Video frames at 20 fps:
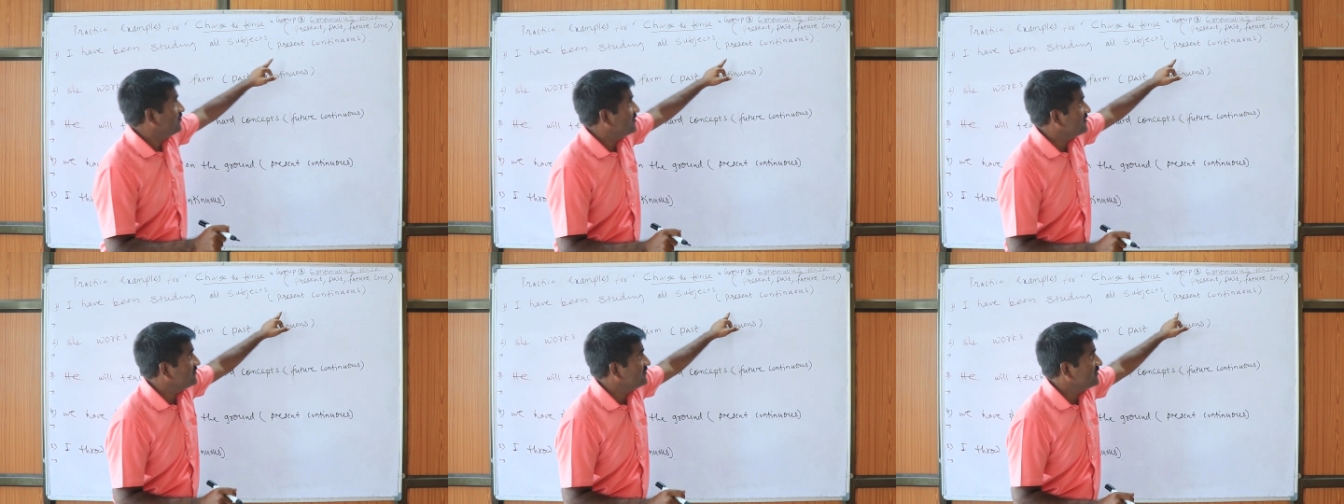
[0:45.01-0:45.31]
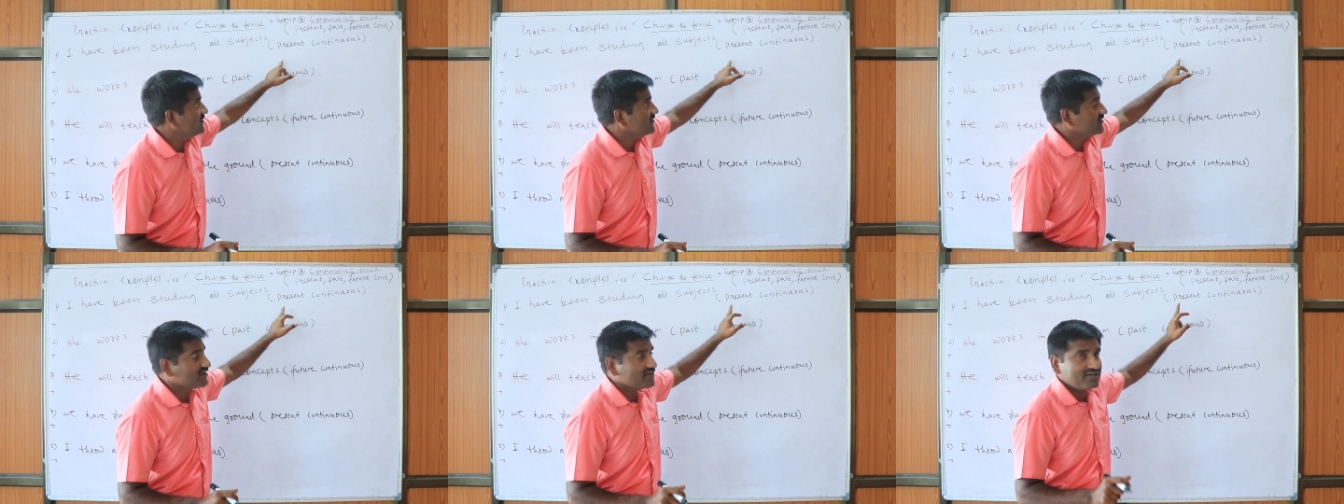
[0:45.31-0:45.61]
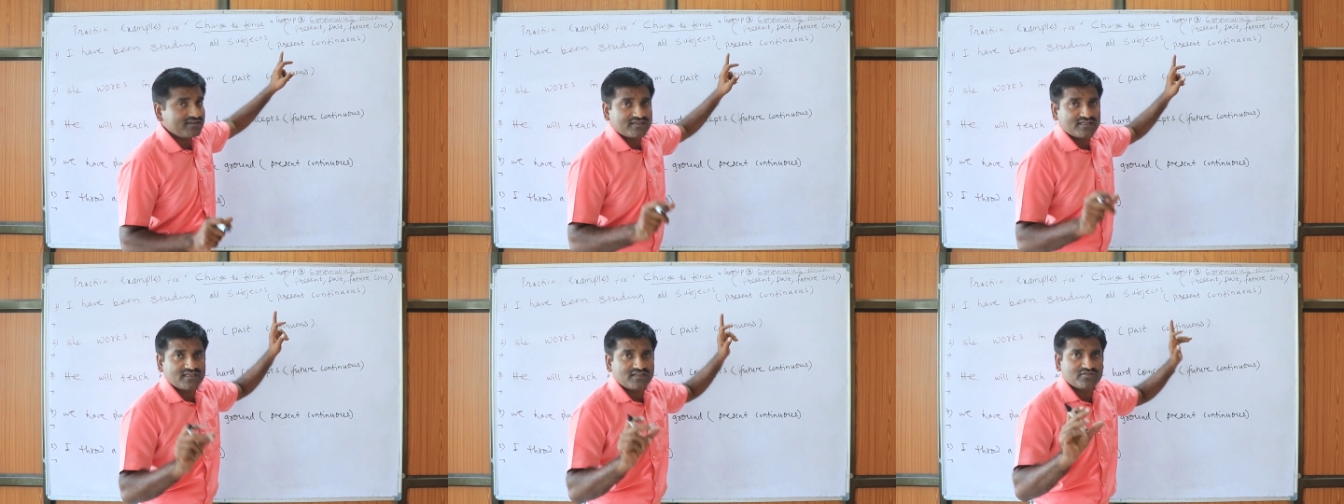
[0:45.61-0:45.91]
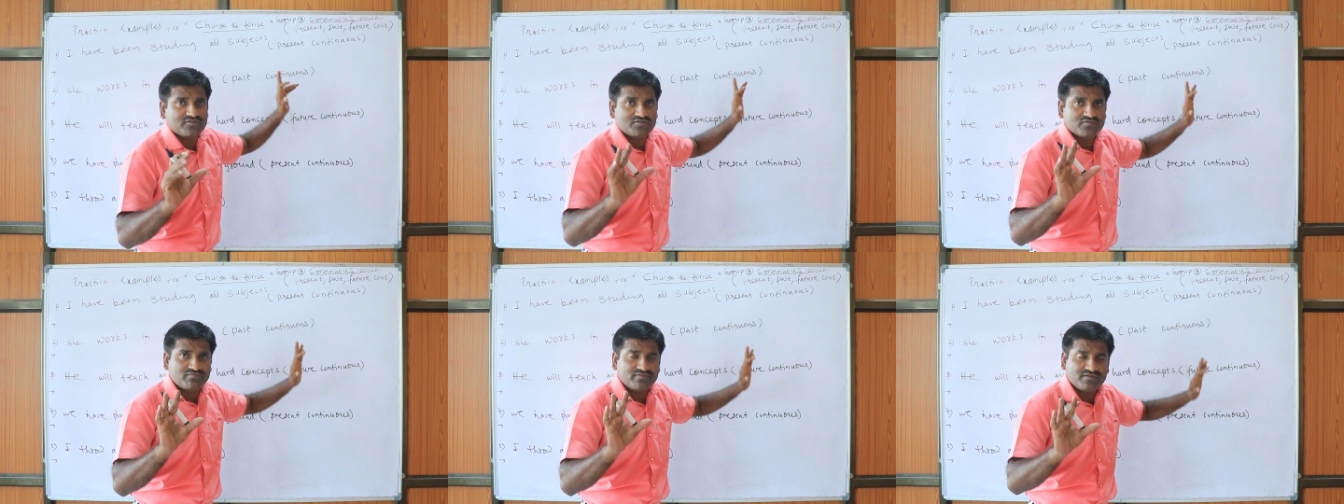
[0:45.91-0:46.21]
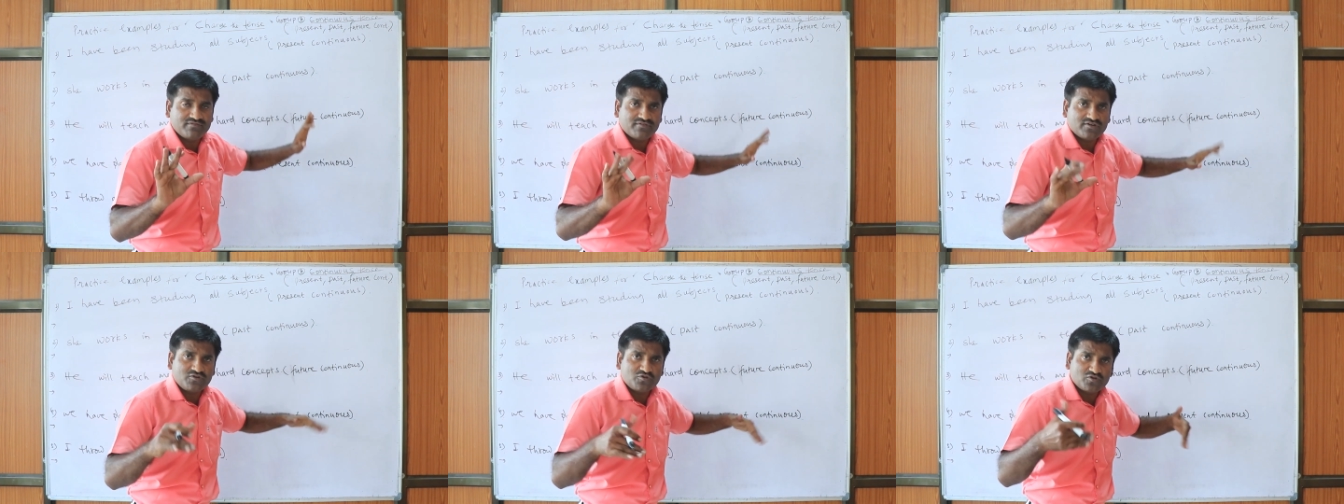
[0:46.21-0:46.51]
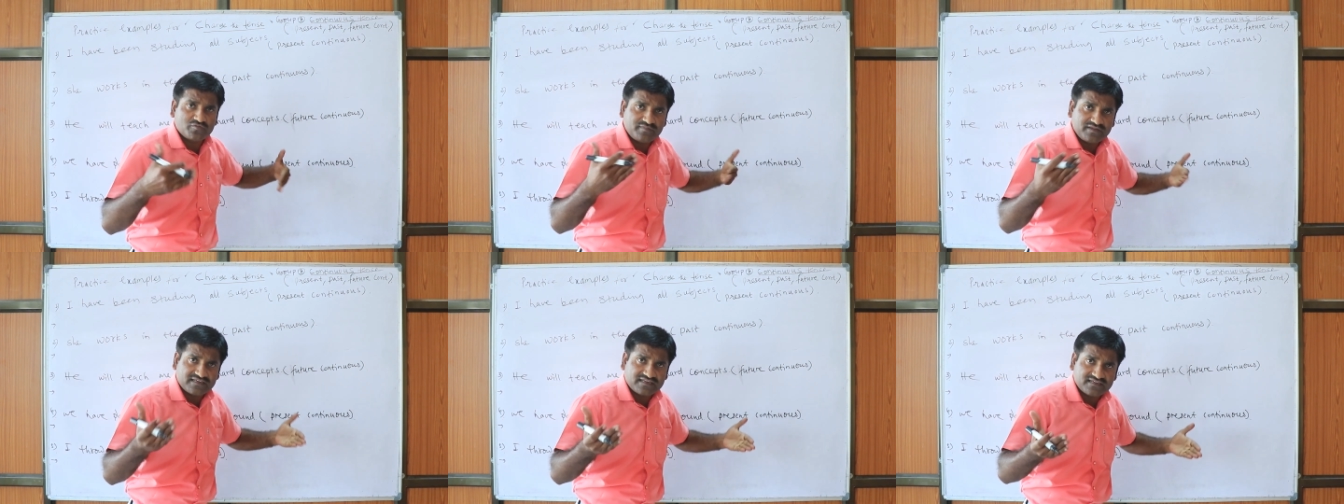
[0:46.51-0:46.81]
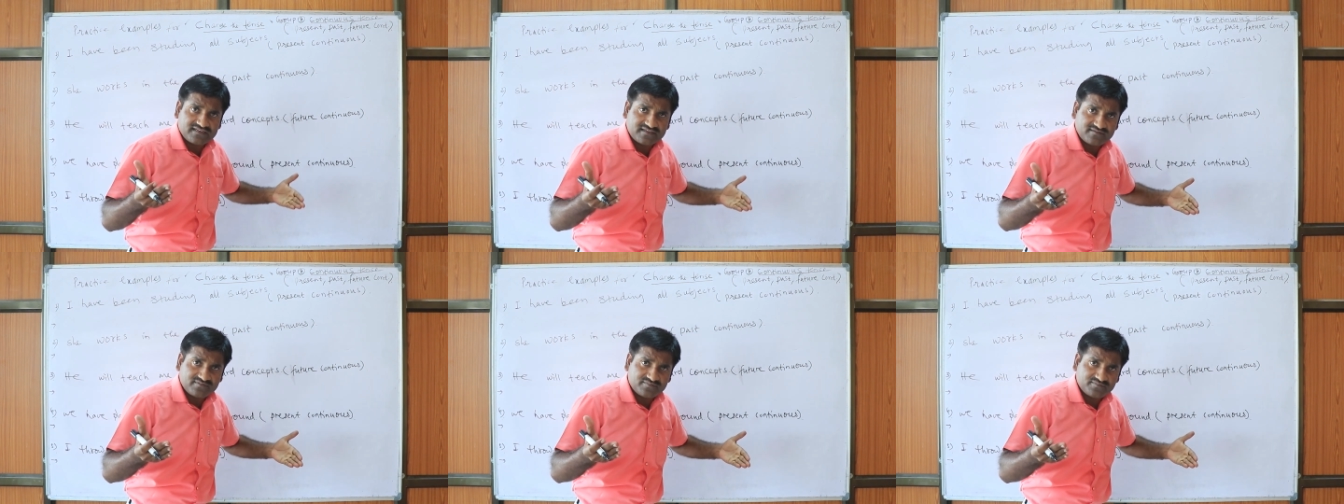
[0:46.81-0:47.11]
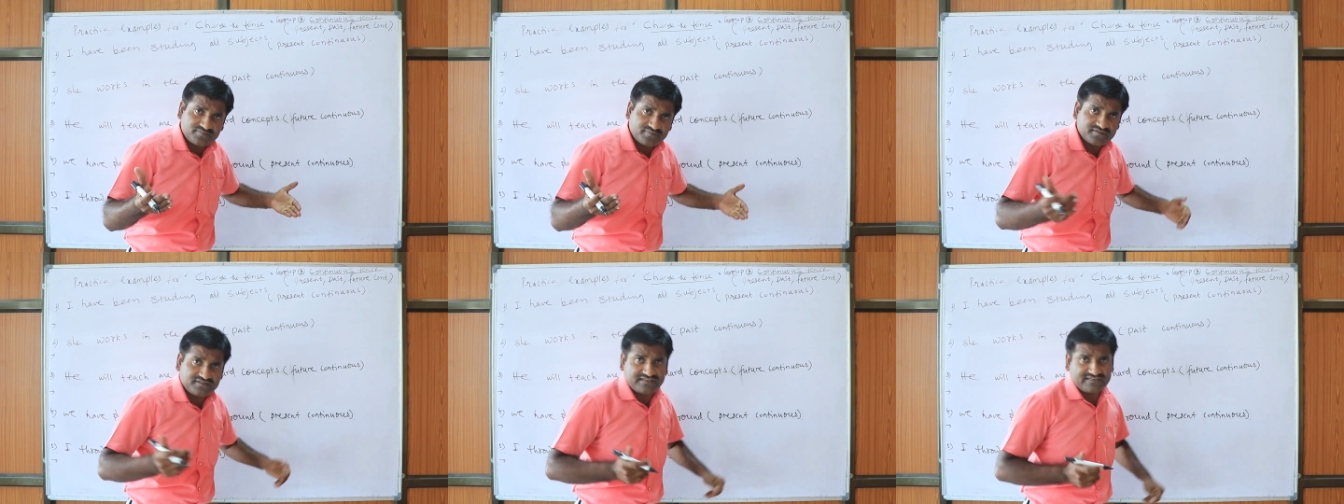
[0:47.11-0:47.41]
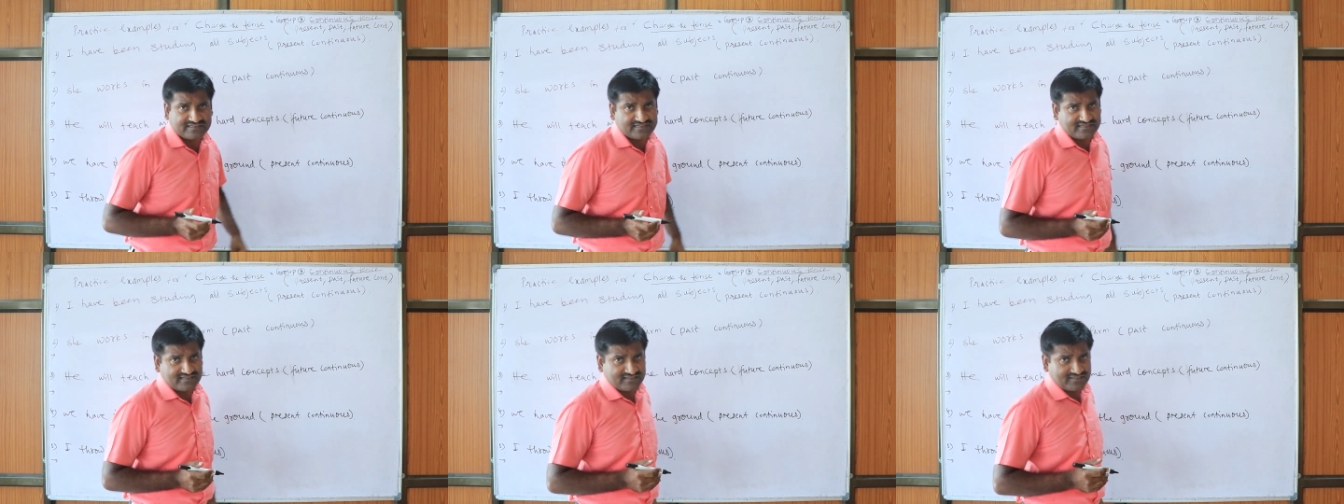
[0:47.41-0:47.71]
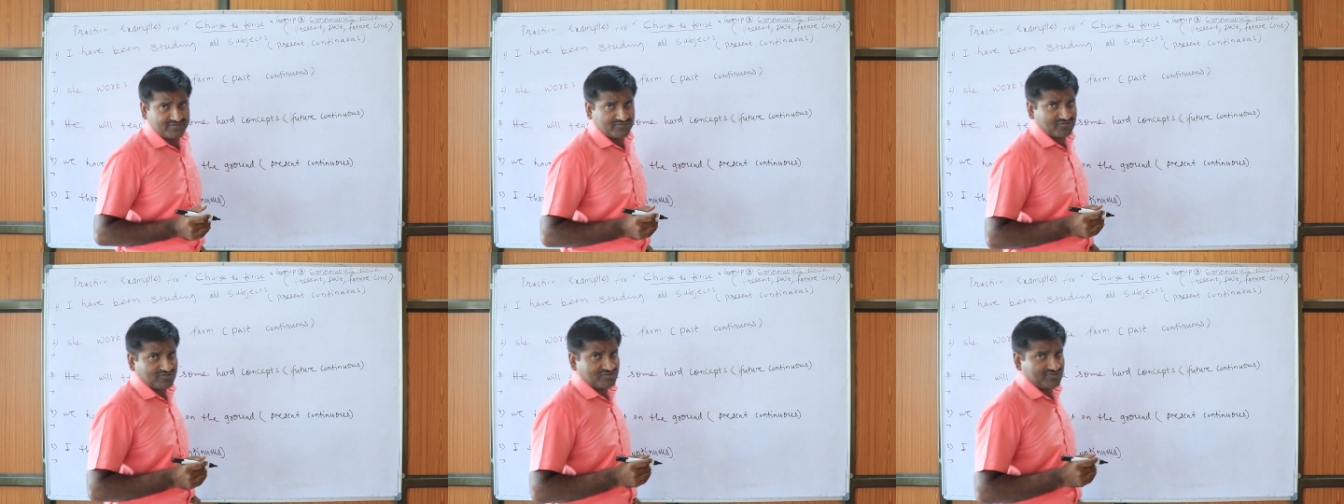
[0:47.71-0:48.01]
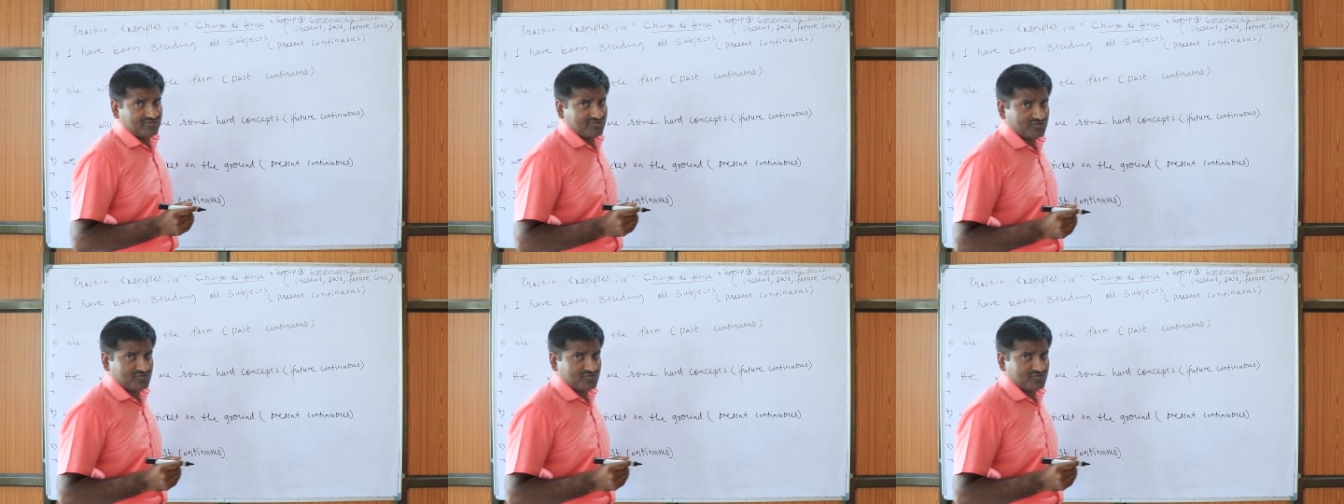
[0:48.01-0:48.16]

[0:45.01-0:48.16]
Present continuous. We want to make it present continuous.